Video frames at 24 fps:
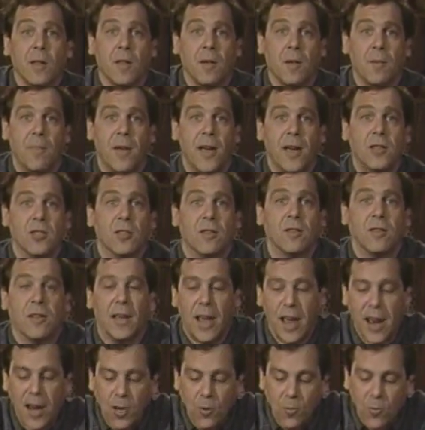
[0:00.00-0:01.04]
Imagine
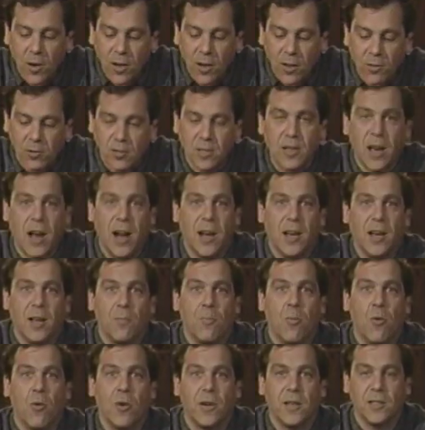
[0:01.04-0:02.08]
any one of those tiny
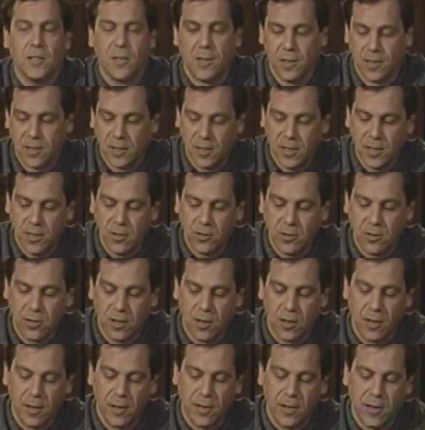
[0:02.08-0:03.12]
points on the scene you saw.